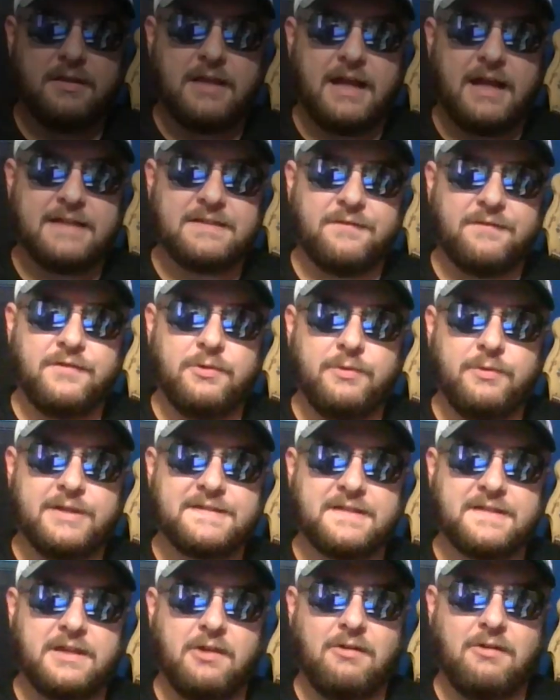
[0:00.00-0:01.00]
Guys, a few
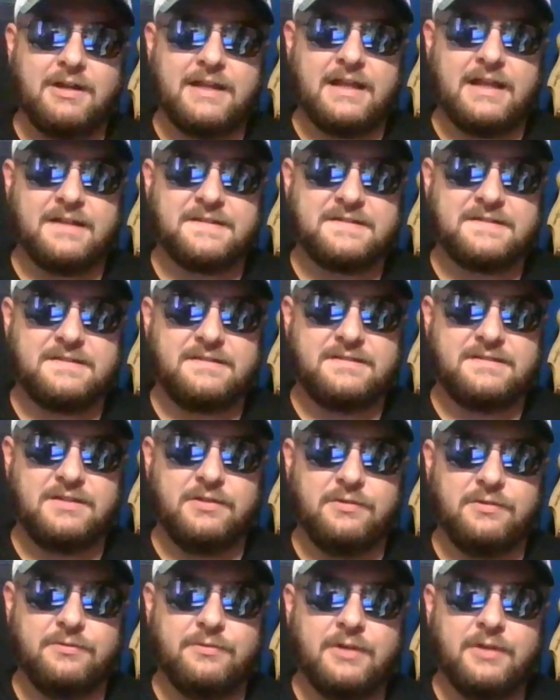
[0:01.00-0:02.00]
weeks ago I announced
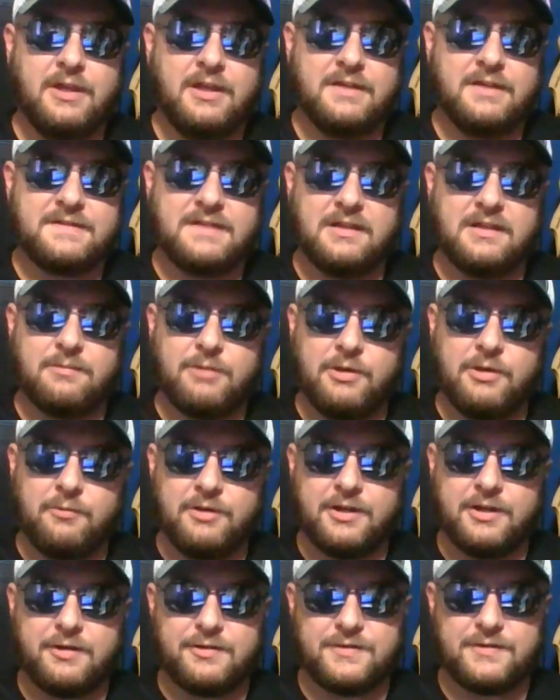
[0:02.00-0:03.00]
to celebrate
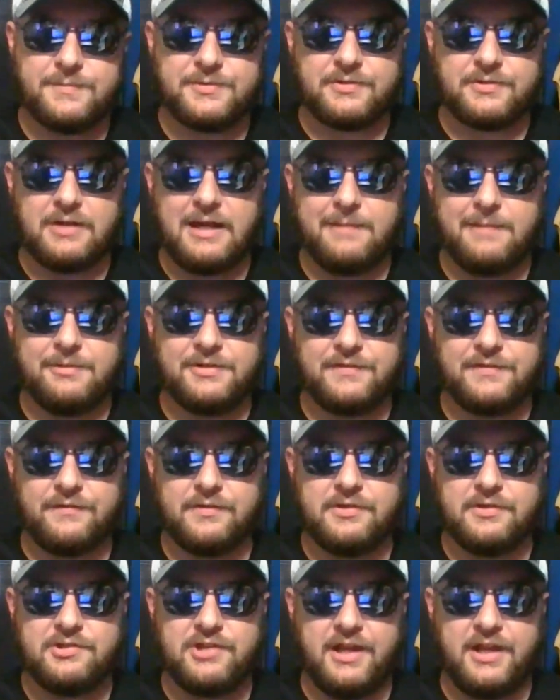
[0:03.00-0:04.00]
100 subscribers
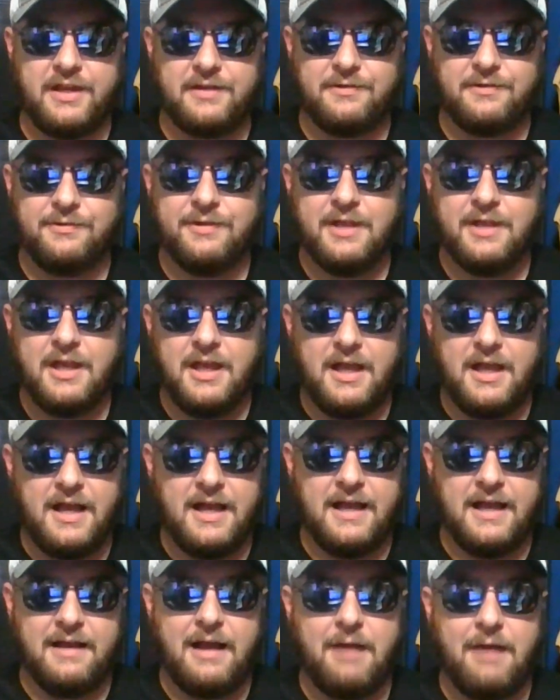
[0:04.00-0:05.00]
for the channel,
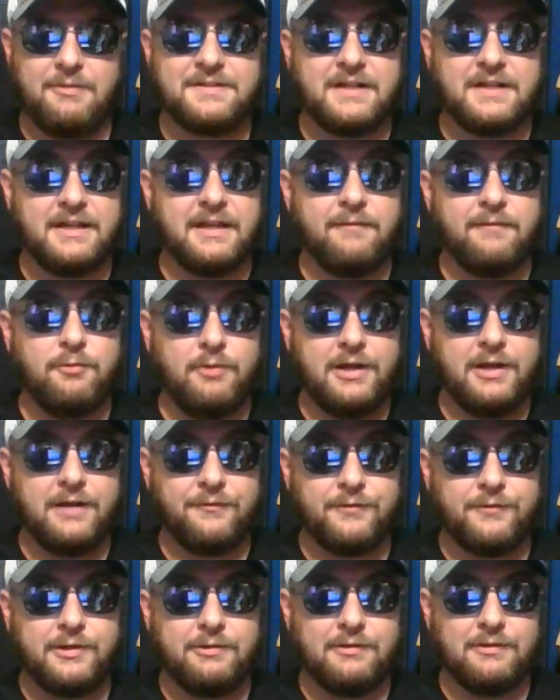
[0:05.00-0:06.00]
I was going to give away a
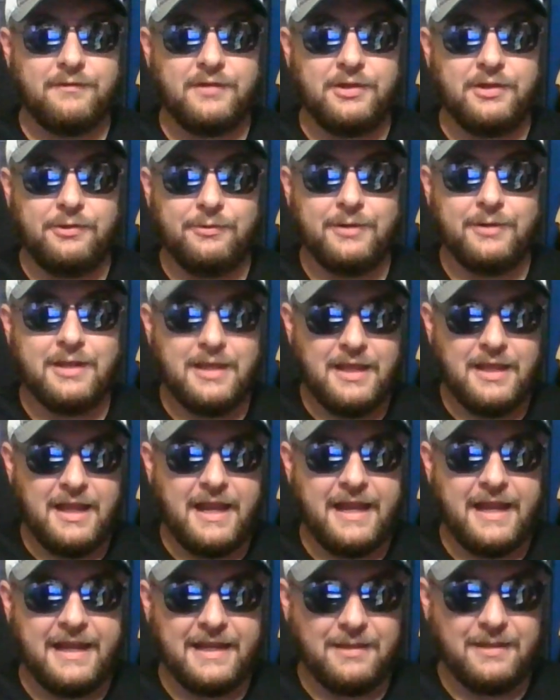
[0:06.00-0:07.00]
free review.
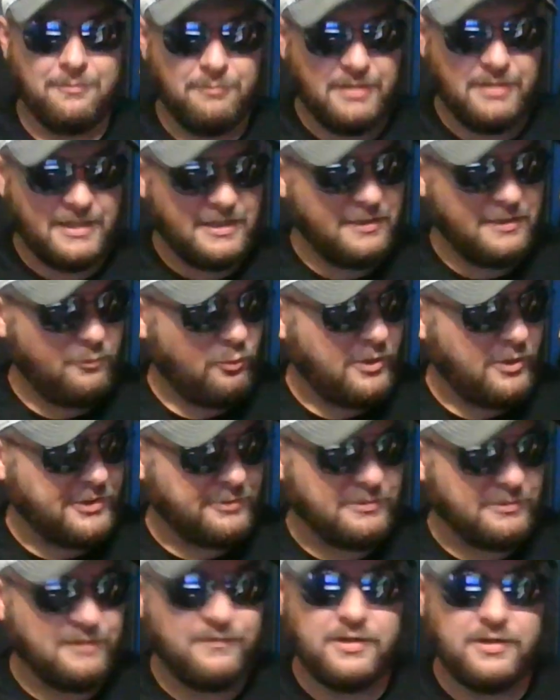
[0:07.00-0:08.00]
And Ben won
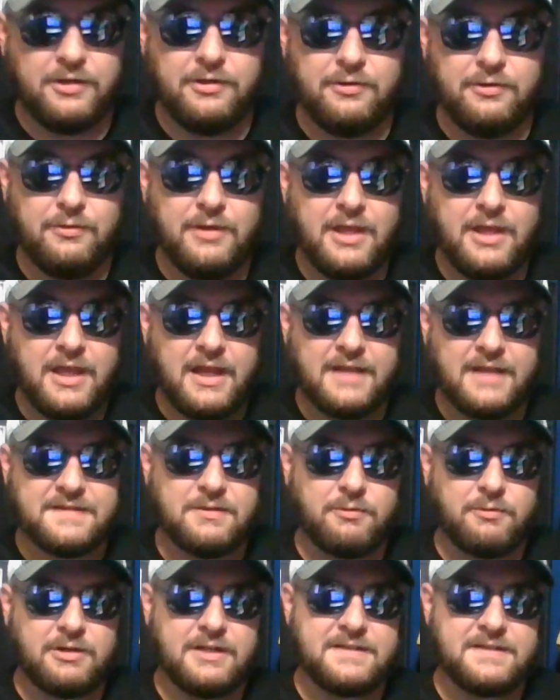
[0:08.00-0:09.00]
the review, and
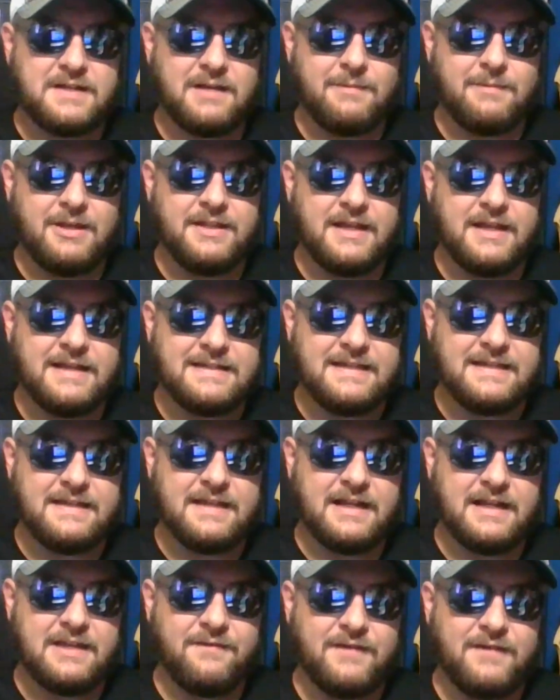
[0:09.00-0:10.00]
so we're going to talk about
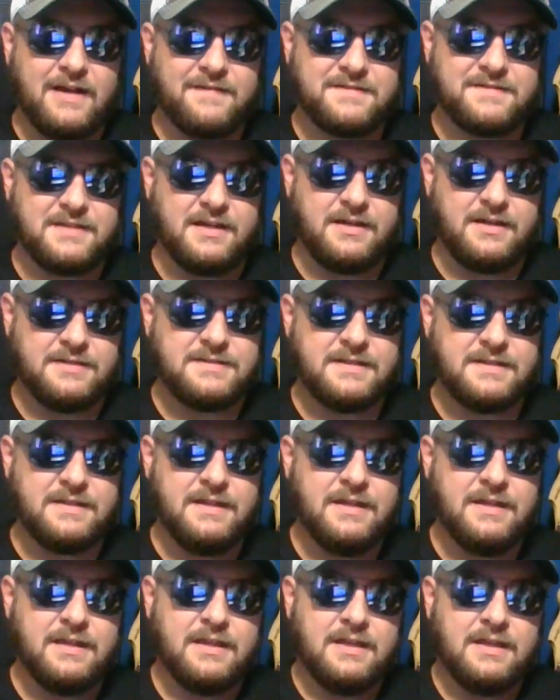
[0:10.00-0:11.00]
1995's The
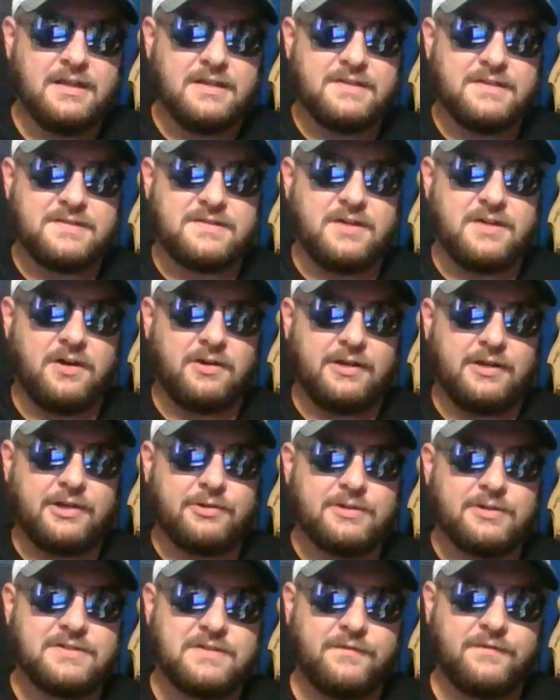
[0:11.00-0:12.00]
Hunted, starring
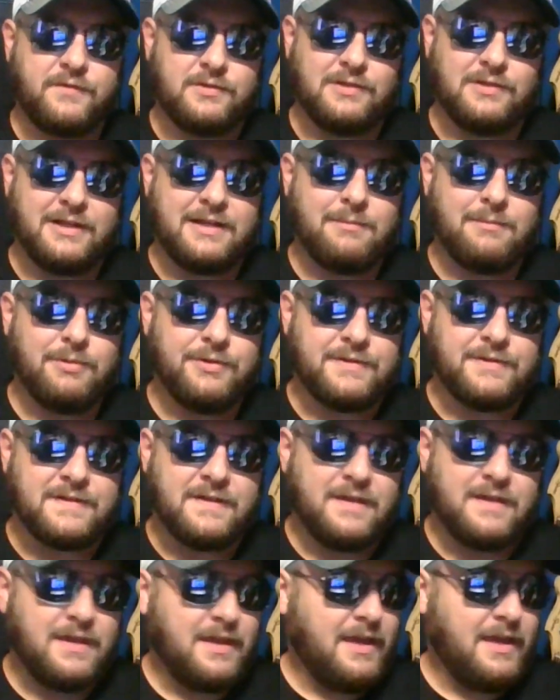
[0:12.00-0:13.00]
Christopher Lambert.
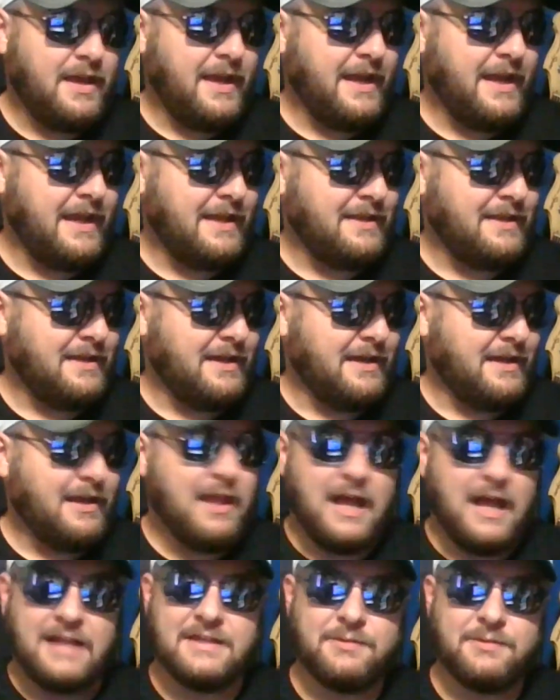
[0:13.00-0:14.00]
And I
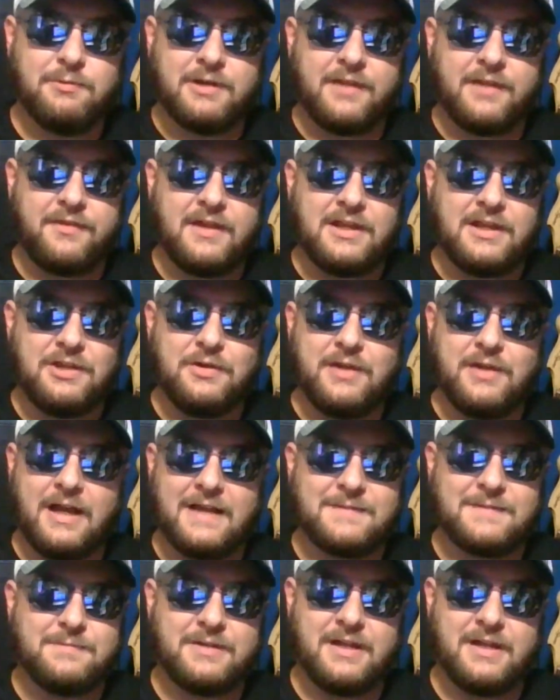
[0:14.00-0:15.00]
just want to thank you
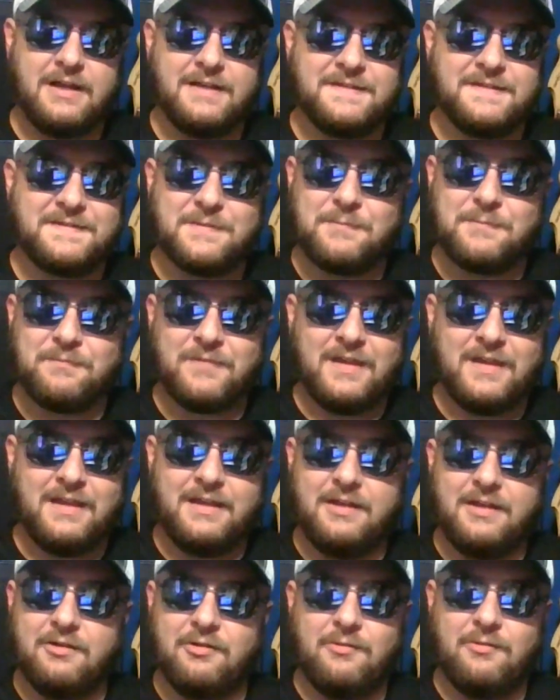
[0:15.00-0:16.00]
guys because,
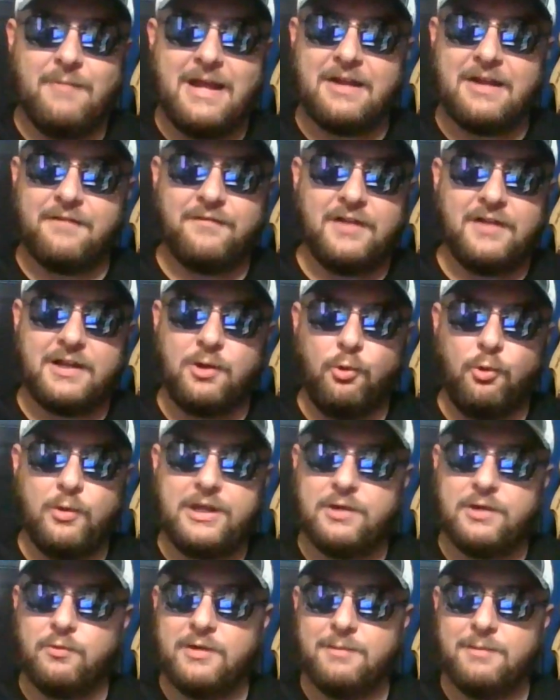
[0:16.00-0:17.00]
in a matter of like a
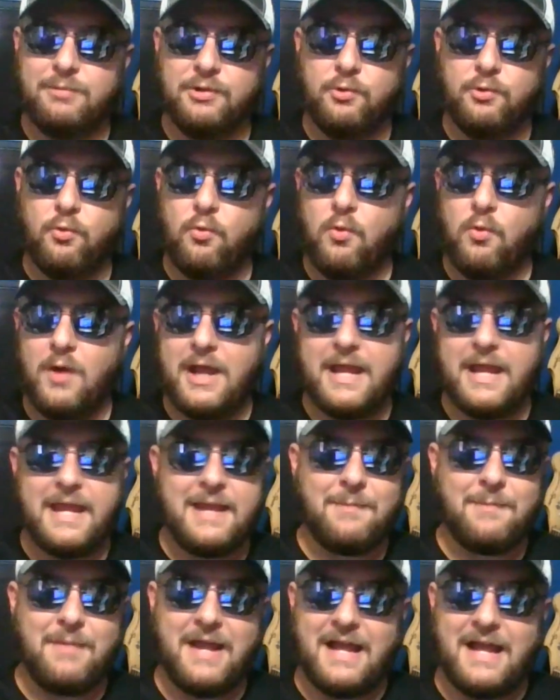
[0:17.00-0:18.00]
week, we blew
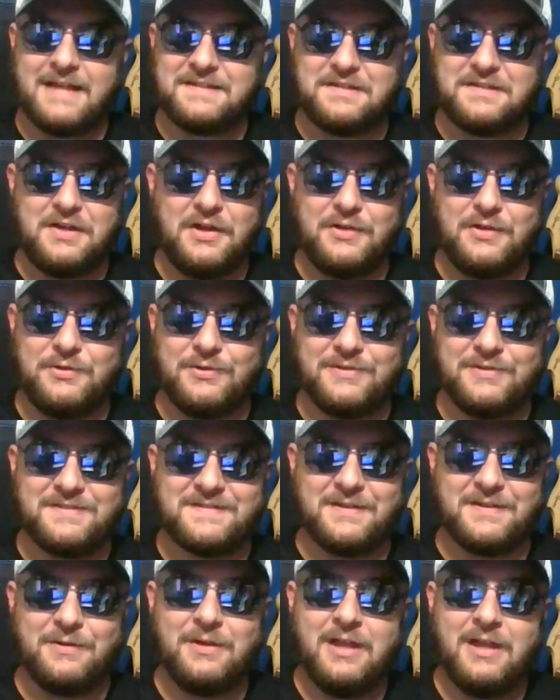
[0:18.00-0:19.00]
way past 100.
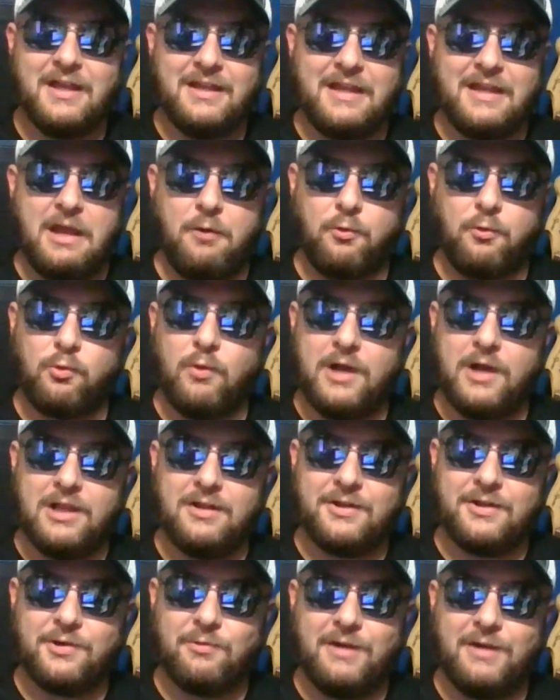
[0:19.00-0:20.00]
So, yeah, we're
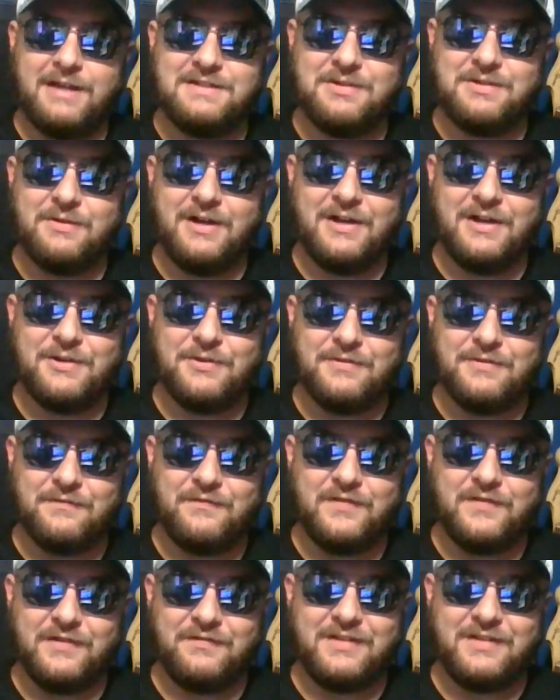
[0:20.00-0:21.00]
well on our way to
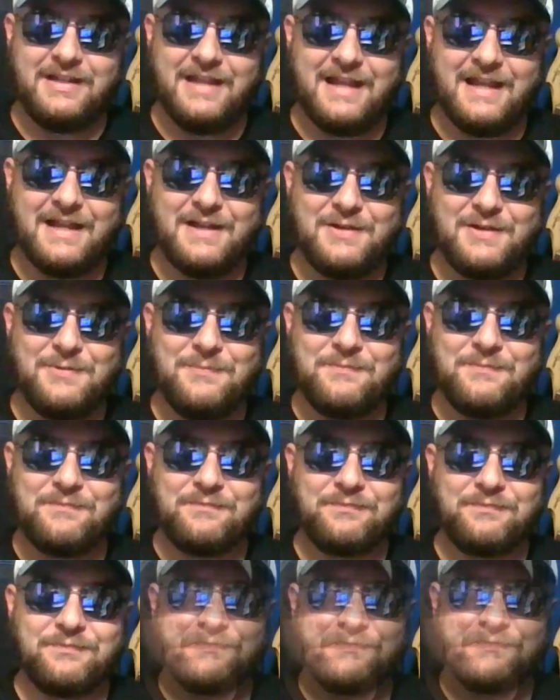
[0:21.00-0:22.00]
150 now.
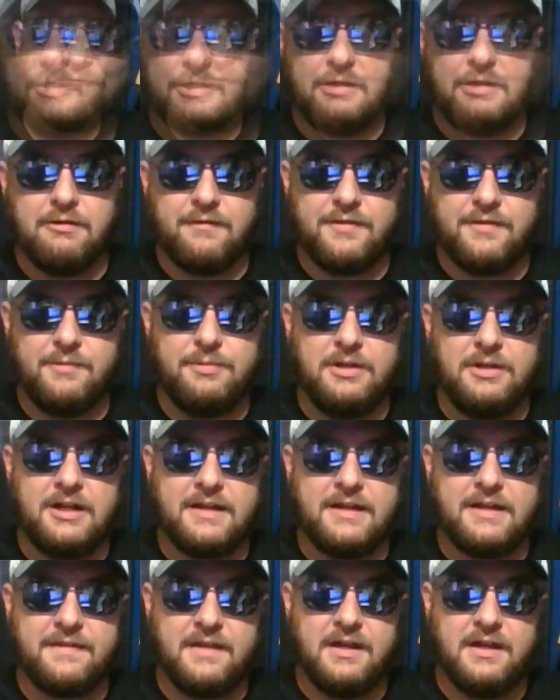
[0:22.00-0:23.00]
But I'll go over the
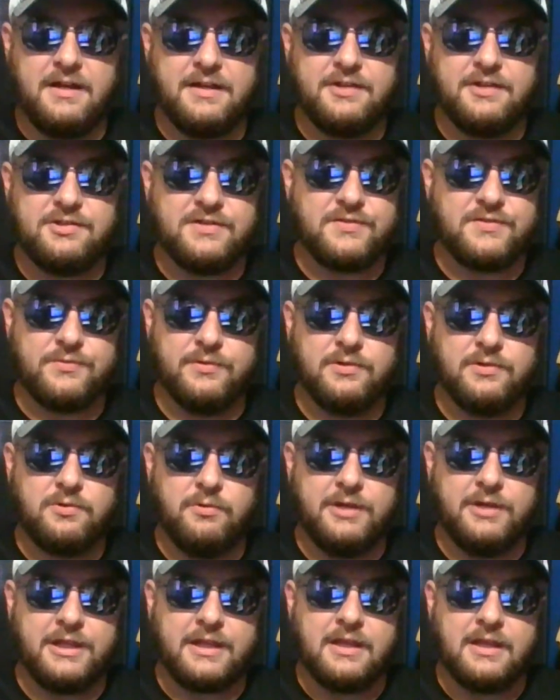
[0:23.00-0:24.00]
plot of The Hunted just real
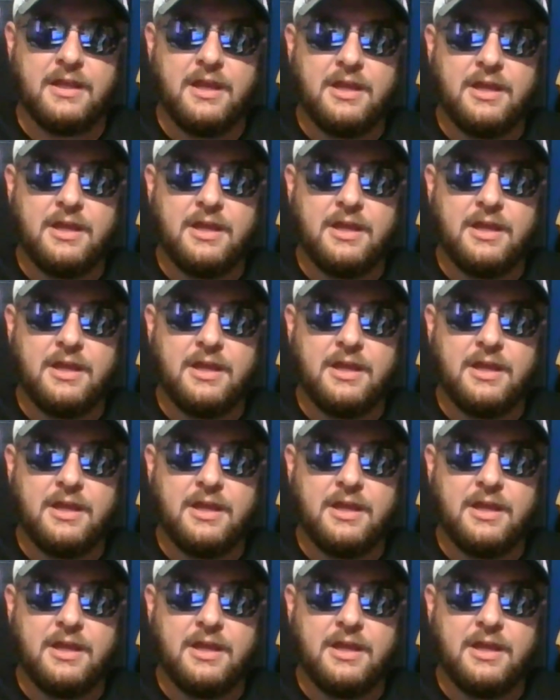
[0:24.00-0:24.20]
quick.